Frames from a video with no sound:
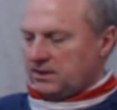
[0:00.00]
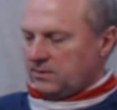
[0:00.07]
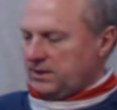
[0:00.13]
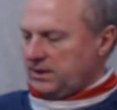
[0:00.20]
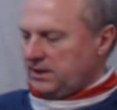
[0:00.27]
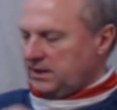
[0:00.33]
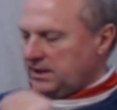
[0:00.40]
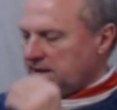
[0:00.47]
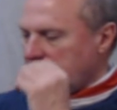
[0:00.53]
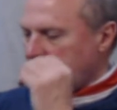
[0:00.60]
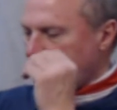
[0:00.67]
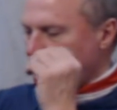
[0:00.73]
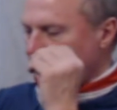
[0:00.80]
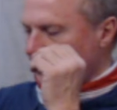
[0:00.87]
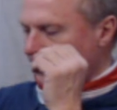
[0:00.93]
We
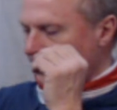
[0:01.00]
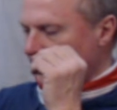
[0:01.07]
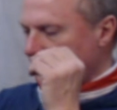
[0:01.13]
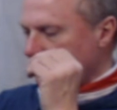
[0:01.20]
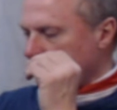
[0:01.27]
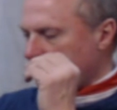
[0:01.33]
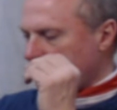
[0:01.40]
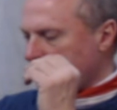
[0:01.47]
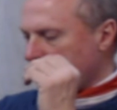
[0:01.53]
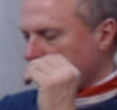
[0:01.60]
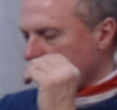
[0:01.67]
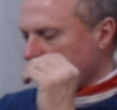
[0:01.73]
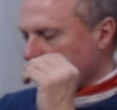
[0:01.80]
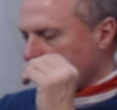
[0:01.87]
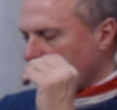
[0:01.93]
carry. We're
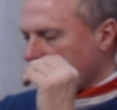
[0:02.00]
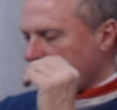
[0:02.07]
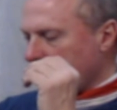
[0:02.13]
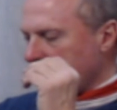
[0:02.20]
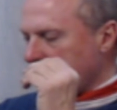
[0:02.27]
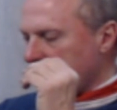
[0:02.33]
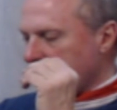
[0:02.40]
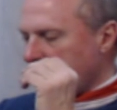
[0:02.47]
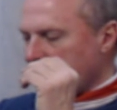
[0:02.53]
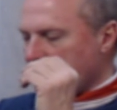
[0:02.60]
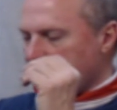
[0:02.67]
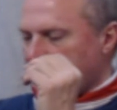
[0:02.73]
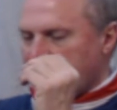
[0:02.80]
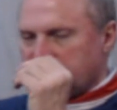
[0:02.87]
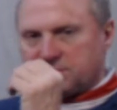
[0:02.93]
working on getting Mega
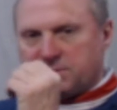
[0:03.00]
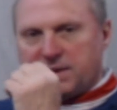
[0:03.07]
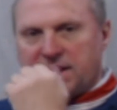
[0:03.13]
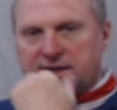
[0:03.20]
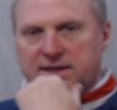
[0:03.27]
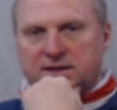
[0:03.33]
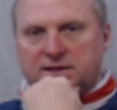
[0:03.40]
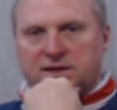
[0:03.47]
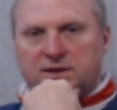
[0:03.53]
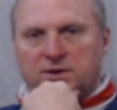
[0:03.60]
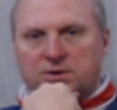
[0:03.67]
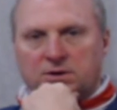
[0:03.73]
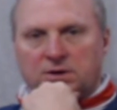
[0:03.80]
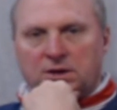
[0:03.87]
Bass back in here.